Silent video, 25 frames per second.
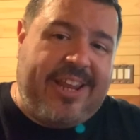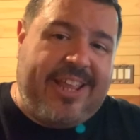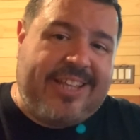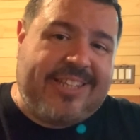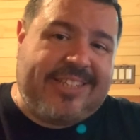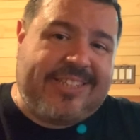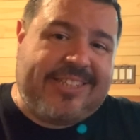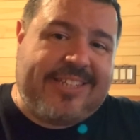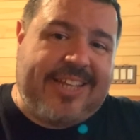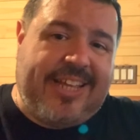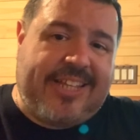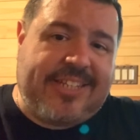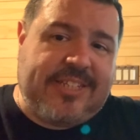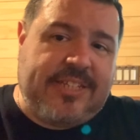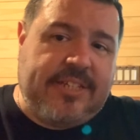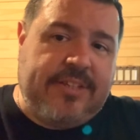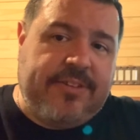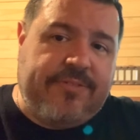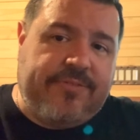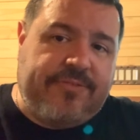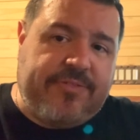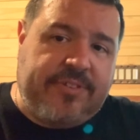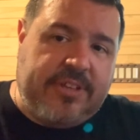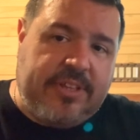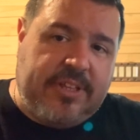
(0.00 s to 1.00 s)

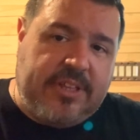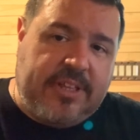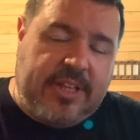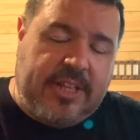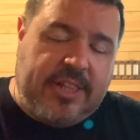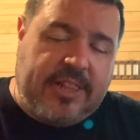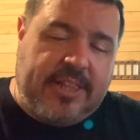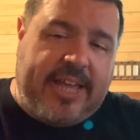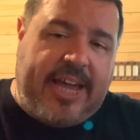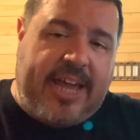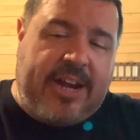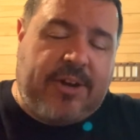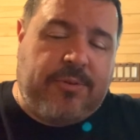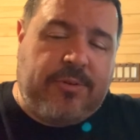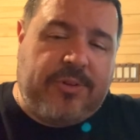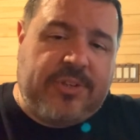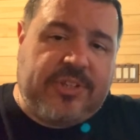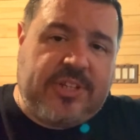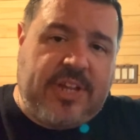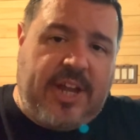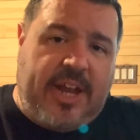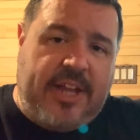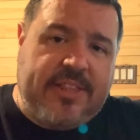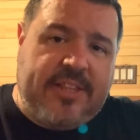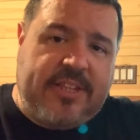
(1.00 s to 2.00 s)
excessive lateral
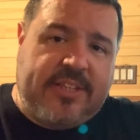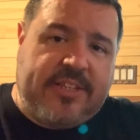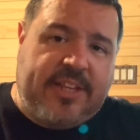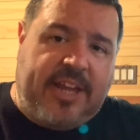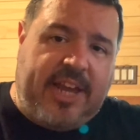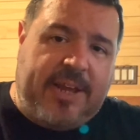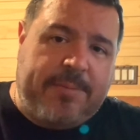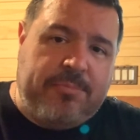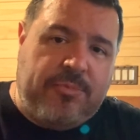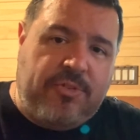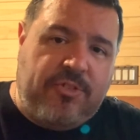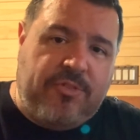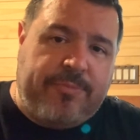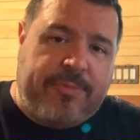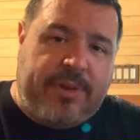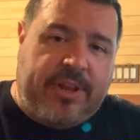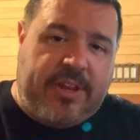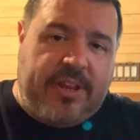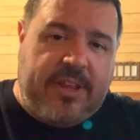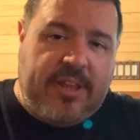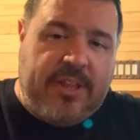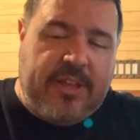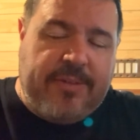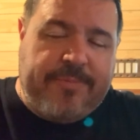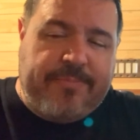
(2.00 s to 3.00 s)
side to side movement.
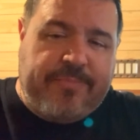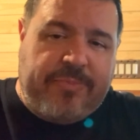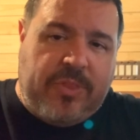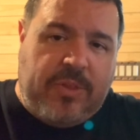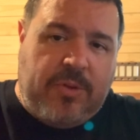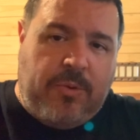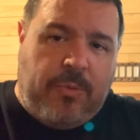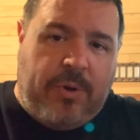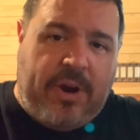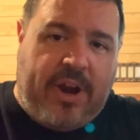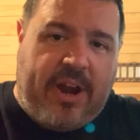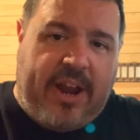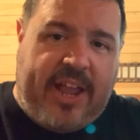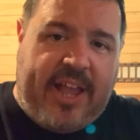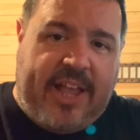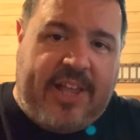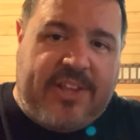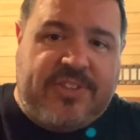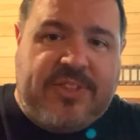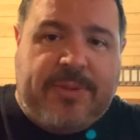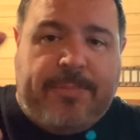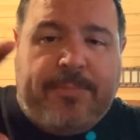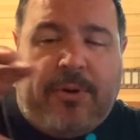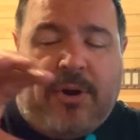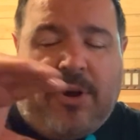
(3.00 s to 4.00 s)

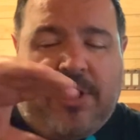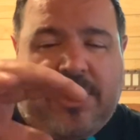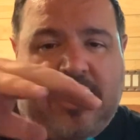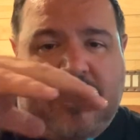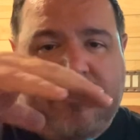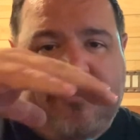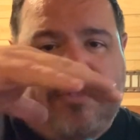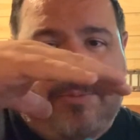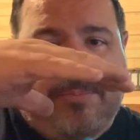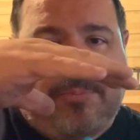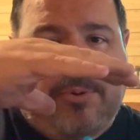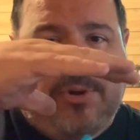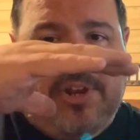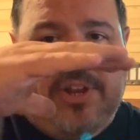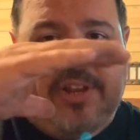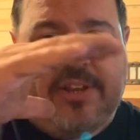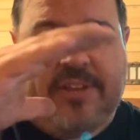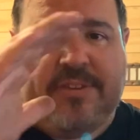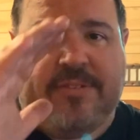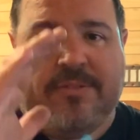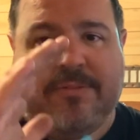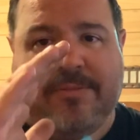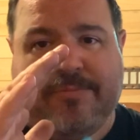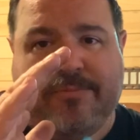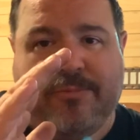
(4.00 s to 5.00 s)
Whereas the bar, if you put
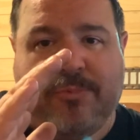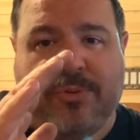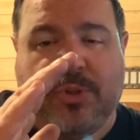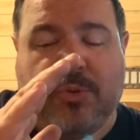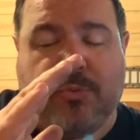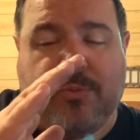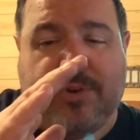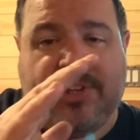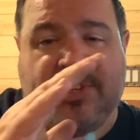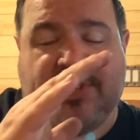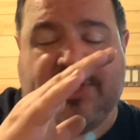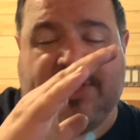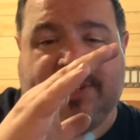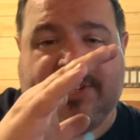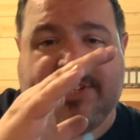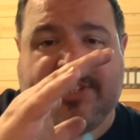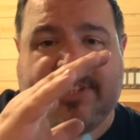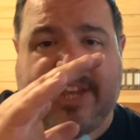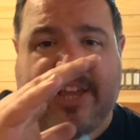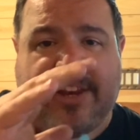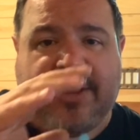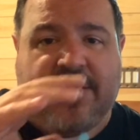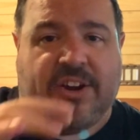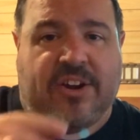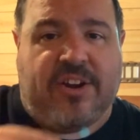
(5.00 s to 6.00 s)
it with a ridge in the
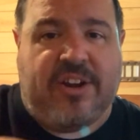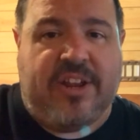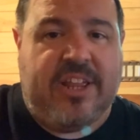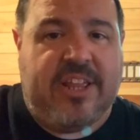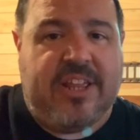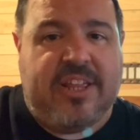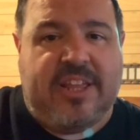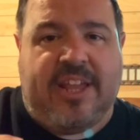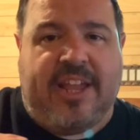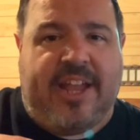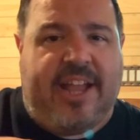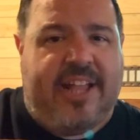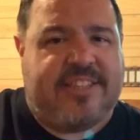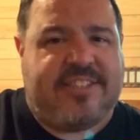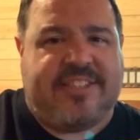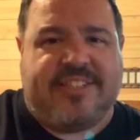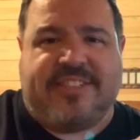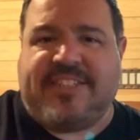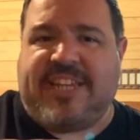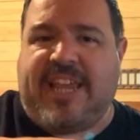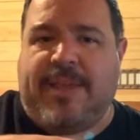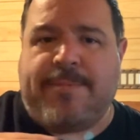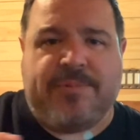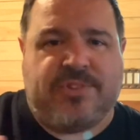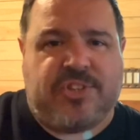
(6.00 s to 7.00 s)
center, it's the
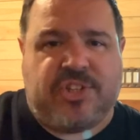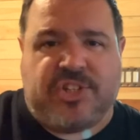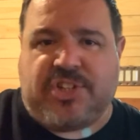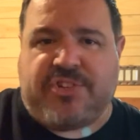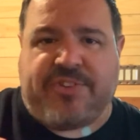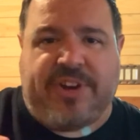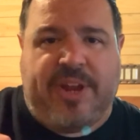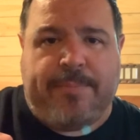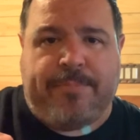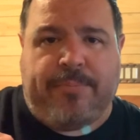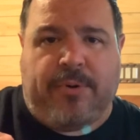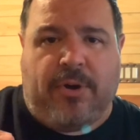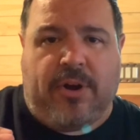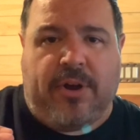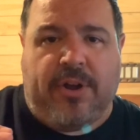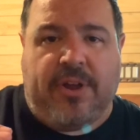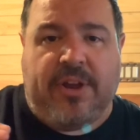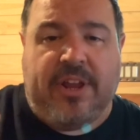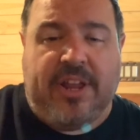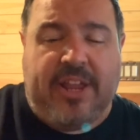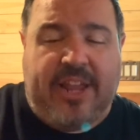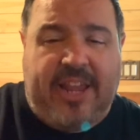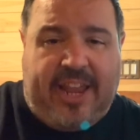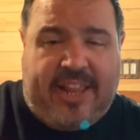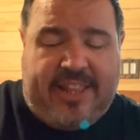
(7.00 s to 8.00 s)
same as a straight
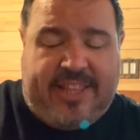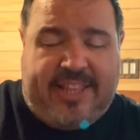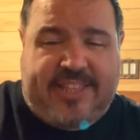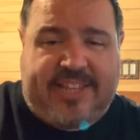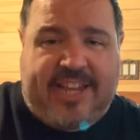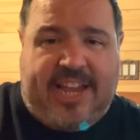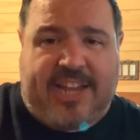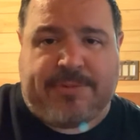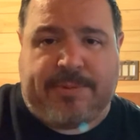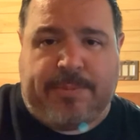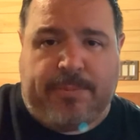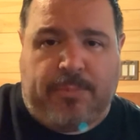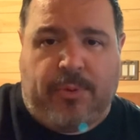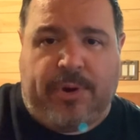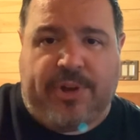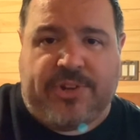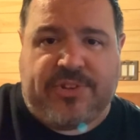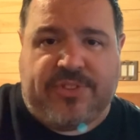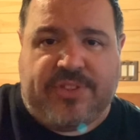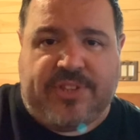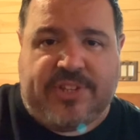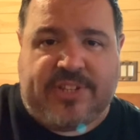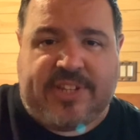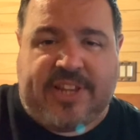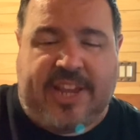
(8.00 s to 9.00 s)
bar and the attachment points
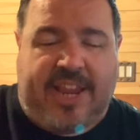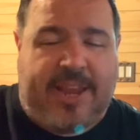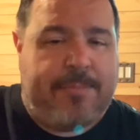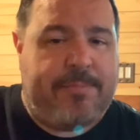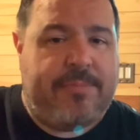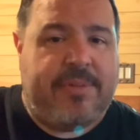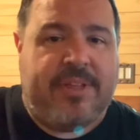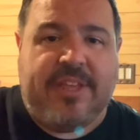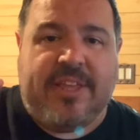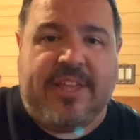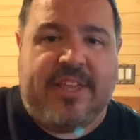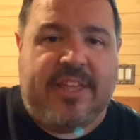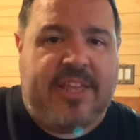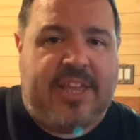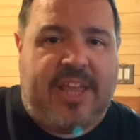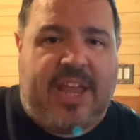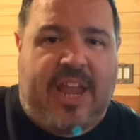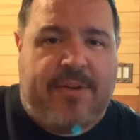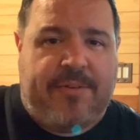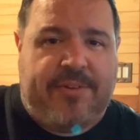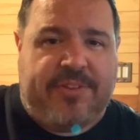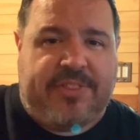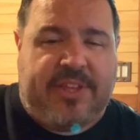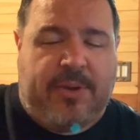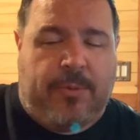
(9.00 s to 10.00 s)
are the same.
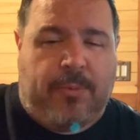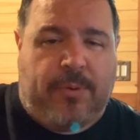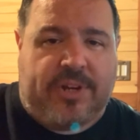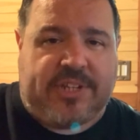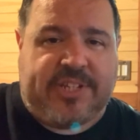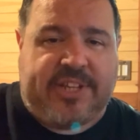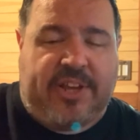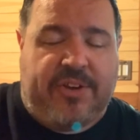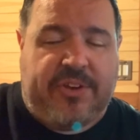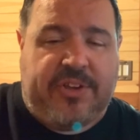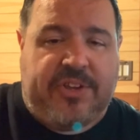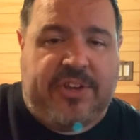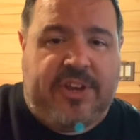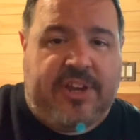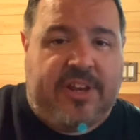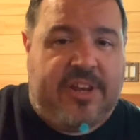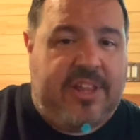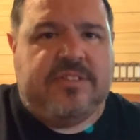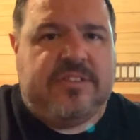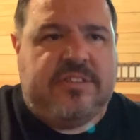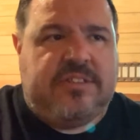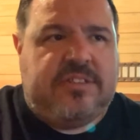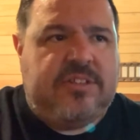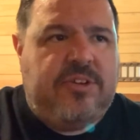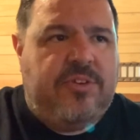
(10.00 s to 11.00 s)
Everything works out good.
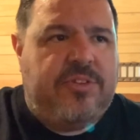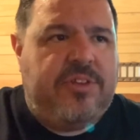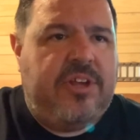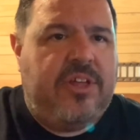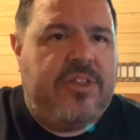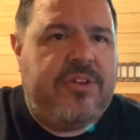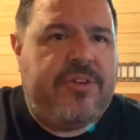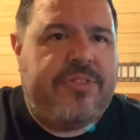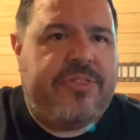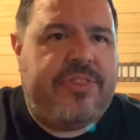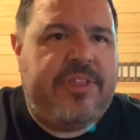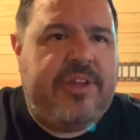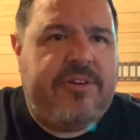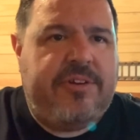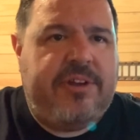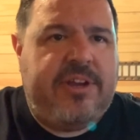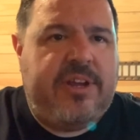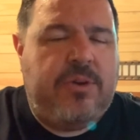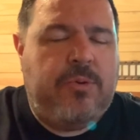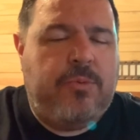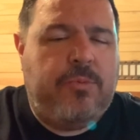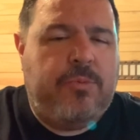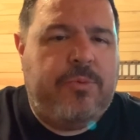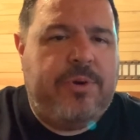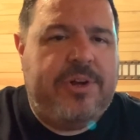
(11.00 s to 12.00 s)
So the other
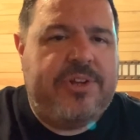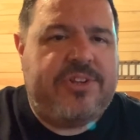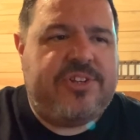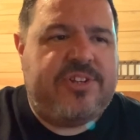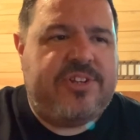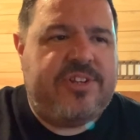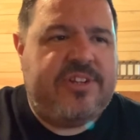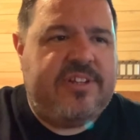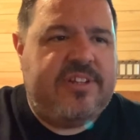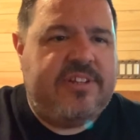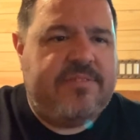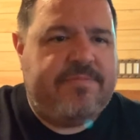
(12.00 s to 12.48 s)
theory, which